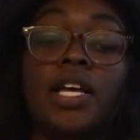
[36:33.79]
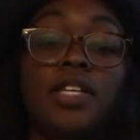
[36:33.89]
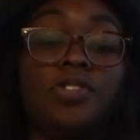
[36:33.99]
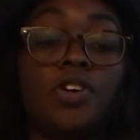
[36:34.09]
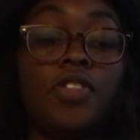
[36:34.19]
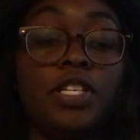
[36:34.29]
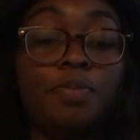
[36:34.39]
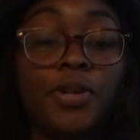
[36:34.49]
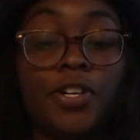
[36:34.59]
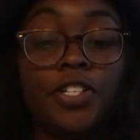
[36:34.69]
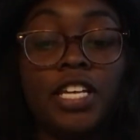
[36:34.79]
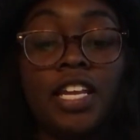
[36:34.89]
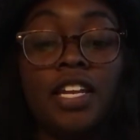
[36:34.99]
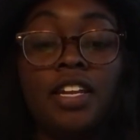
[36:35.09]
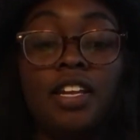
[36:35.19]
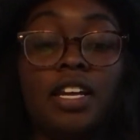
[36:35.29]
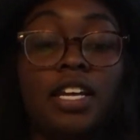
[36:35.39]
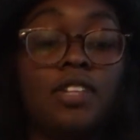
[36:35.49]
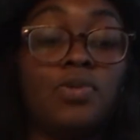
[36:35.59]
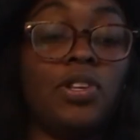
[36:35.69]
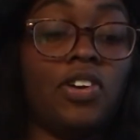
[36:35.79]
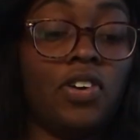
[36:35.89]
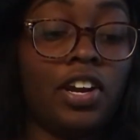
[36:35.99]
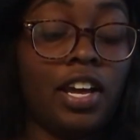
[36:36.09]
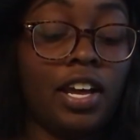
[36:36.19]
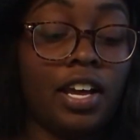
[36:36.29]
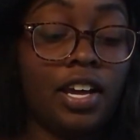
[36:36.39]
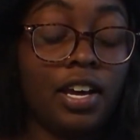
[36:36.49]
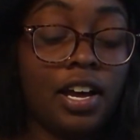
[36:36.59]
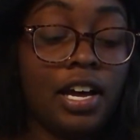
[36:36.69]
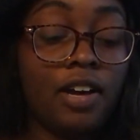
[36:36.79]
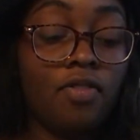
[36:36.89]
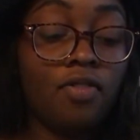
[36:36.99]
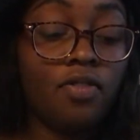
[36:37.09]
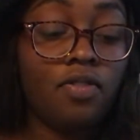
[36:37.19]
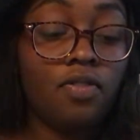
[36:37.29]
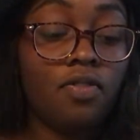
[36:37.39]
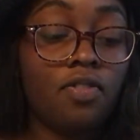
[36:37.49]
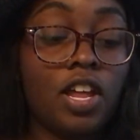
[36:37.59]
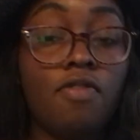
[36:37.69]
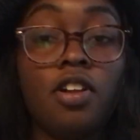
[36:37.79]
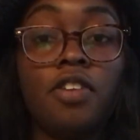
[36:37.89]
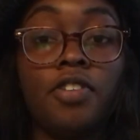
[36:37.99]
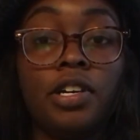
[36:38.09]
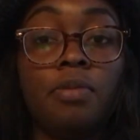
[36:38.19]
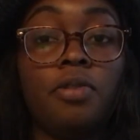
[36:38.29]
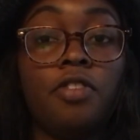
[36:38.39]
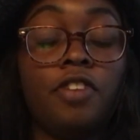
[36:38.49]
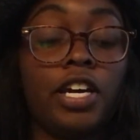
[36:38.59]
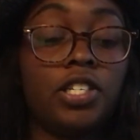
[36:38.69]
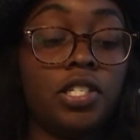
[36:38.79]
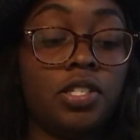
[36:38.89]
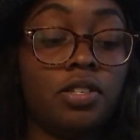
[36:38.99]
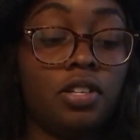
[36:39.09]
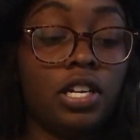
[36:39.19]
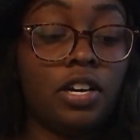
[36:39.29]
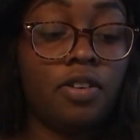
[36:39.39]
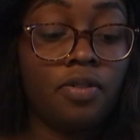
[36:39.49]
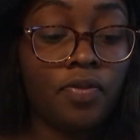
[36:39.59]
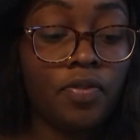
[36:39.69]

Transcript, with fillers: So this person is really gonna love all of your imperfections, you know?